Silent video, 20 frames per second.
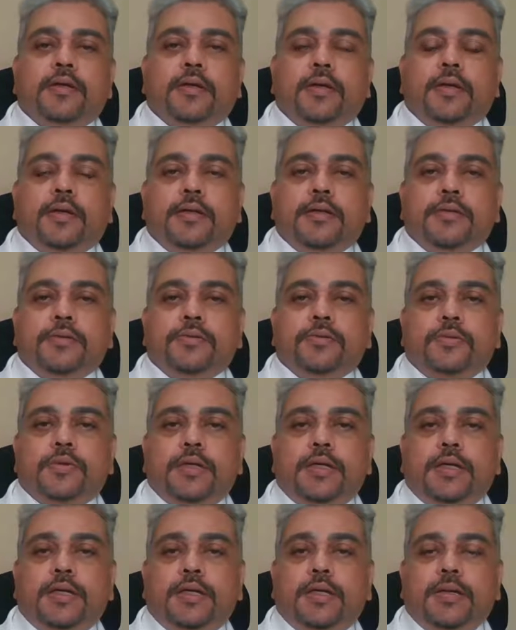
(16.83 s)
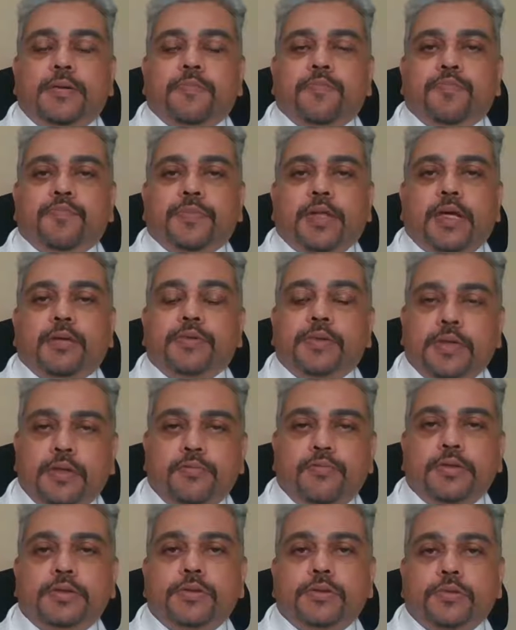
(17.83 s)
and today I'm
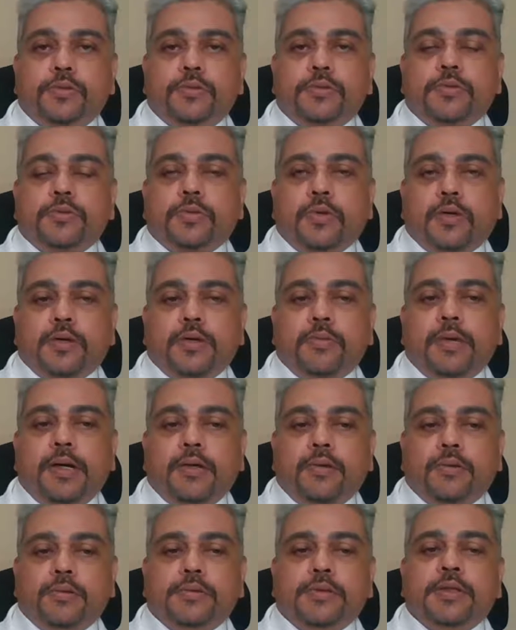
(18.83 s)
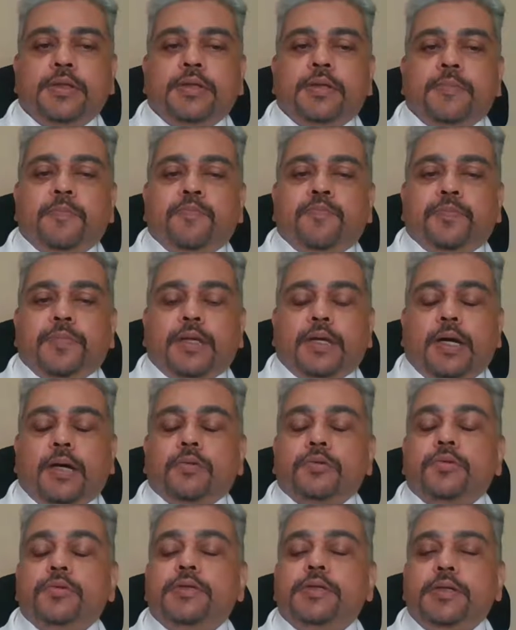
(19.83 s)
here with you to talk about
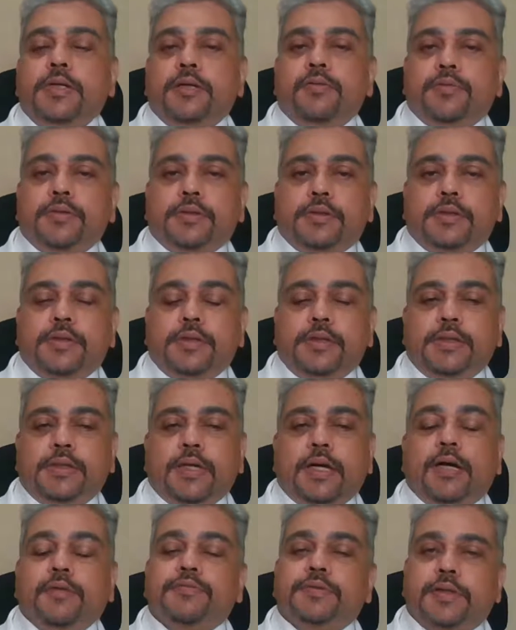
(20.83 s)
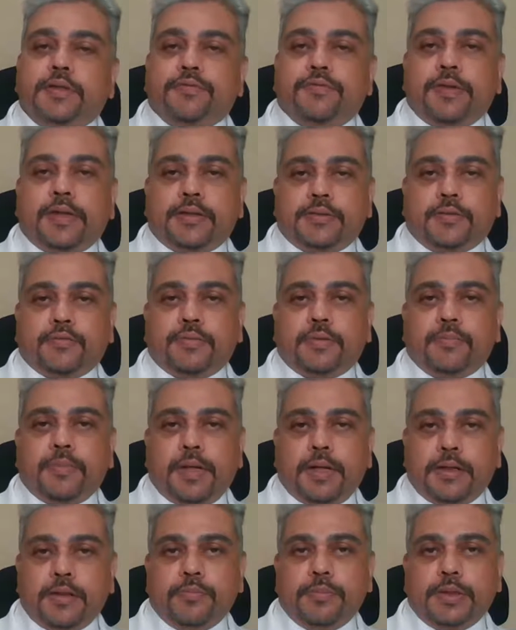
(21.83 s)
how to deal with the after effects of the
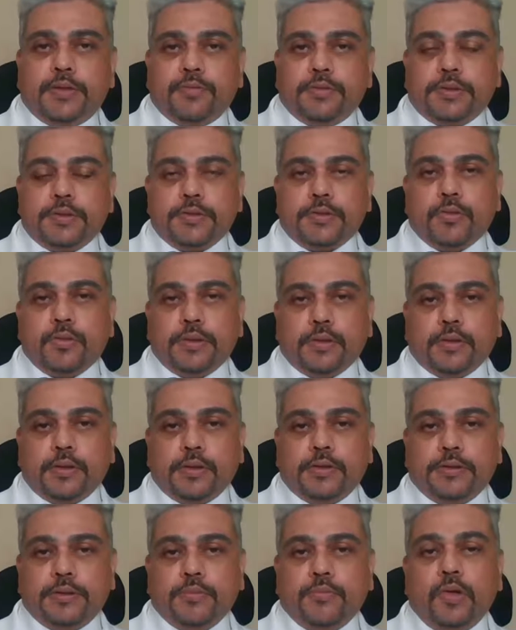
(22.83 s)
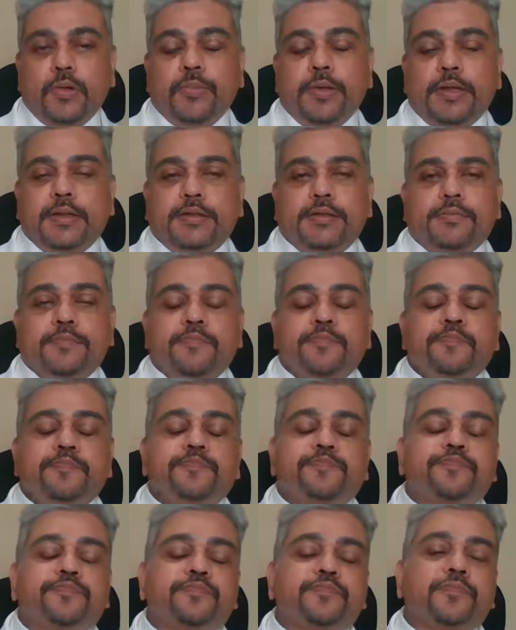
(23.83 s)
pandemic, which is going on at the moment.
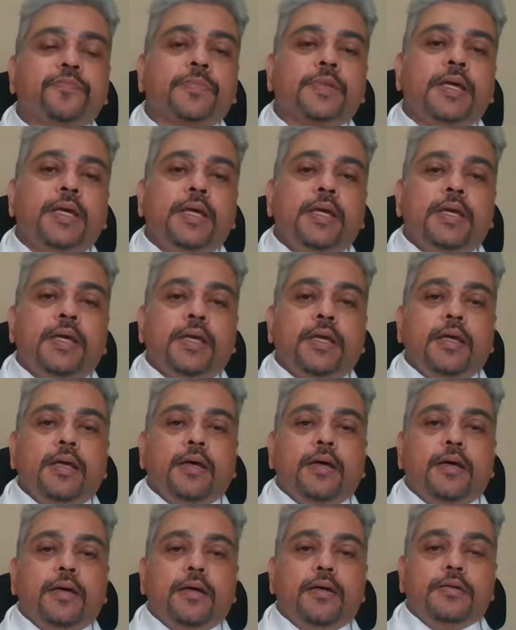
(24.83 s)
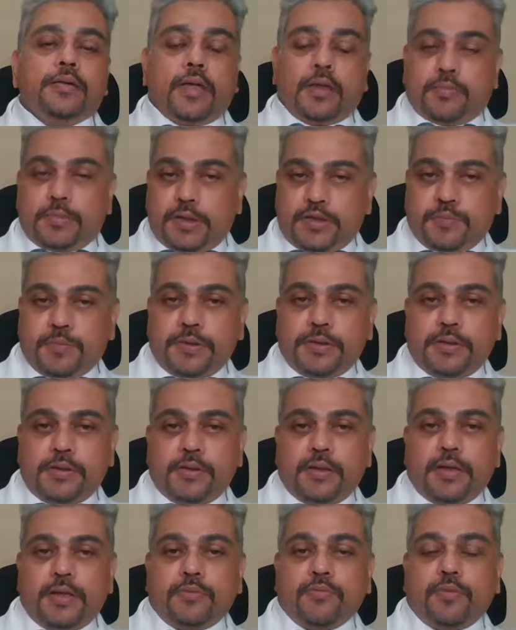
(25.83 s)
Normally
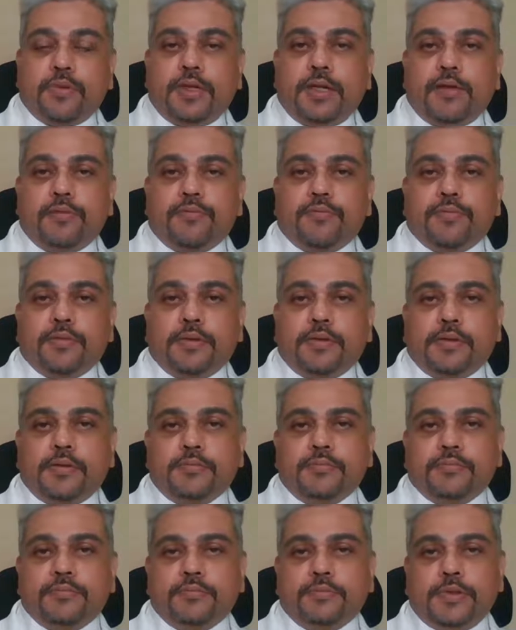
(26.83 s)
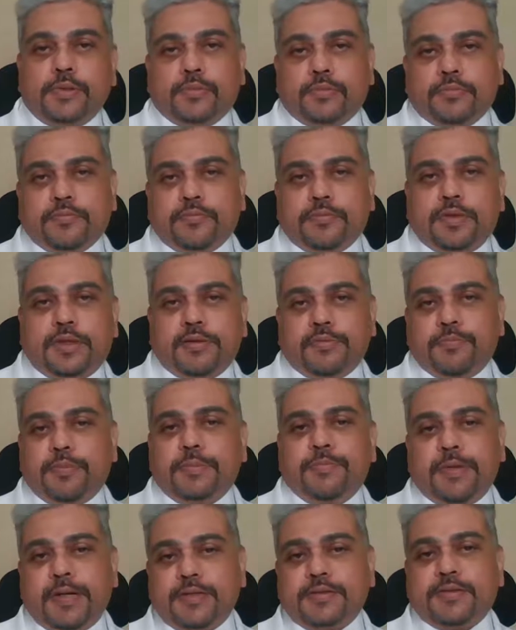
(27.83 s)
speaking, I would have, I had
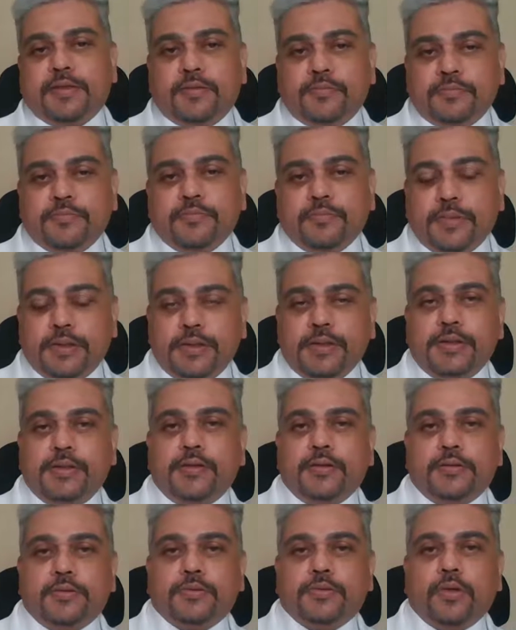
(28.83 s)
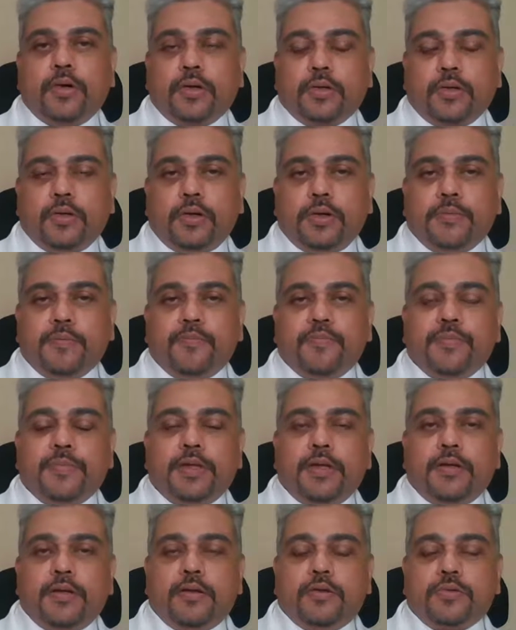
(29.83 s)
prepared some material to talk on.
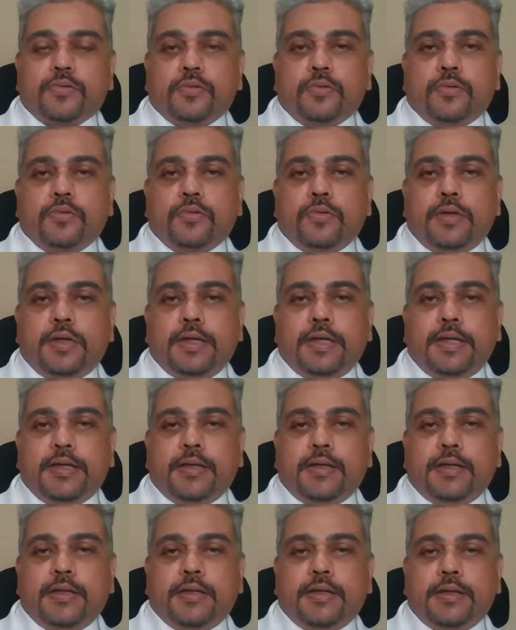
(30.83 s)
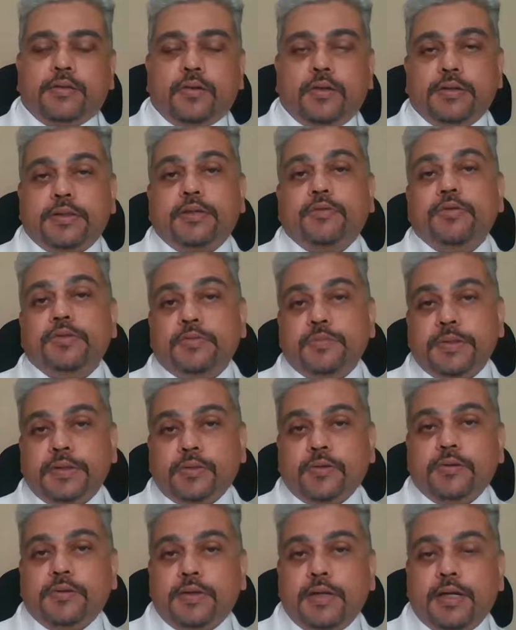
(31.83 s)
So I thought I would
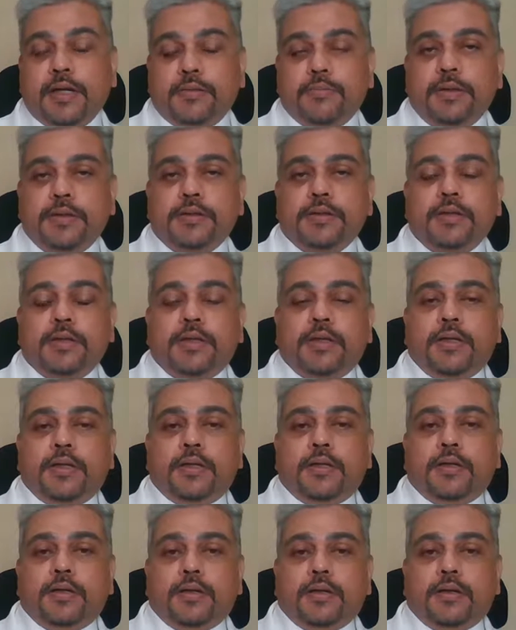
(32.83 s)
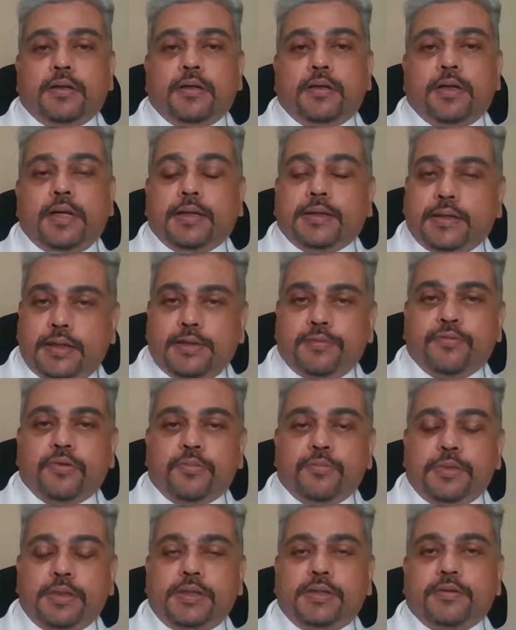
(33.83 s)
speak on that. But luckily
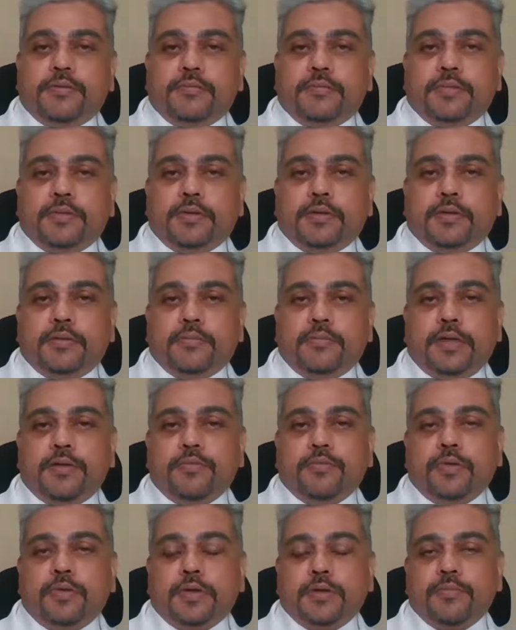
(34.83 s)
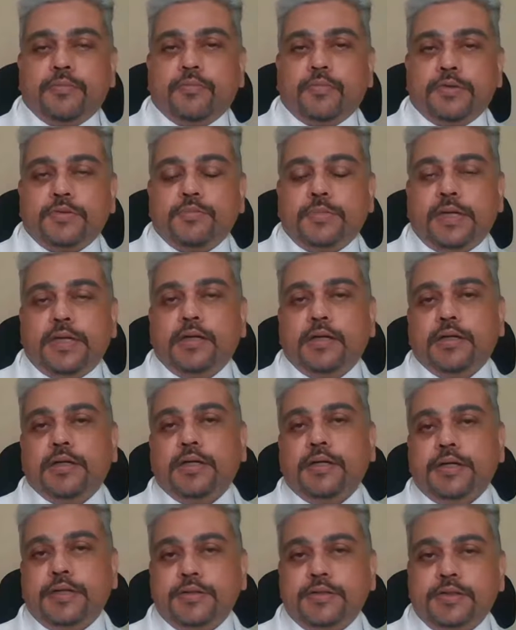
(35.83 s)
for me, my work was made a
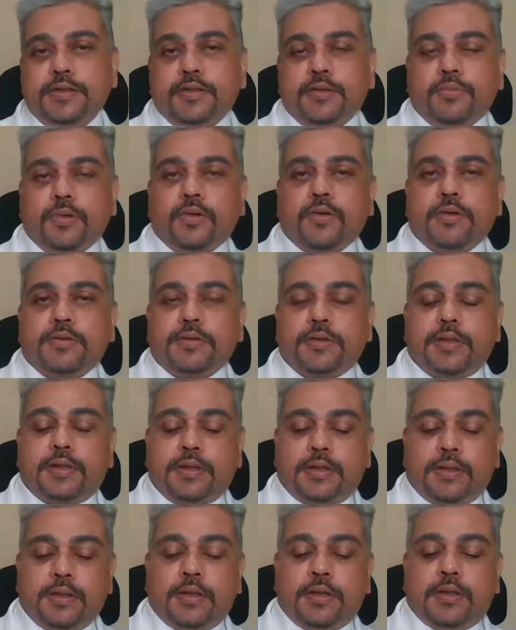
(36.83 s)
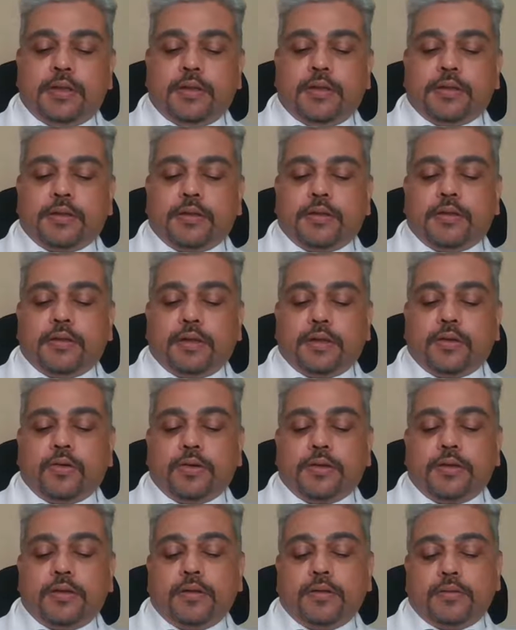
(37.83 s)
little easier because I
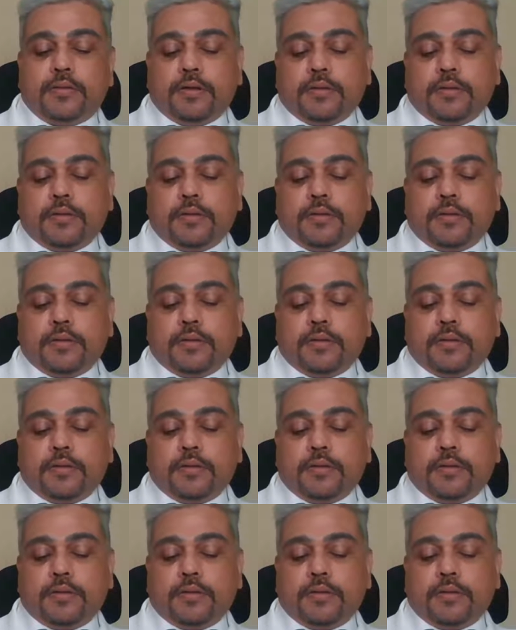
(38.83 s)
got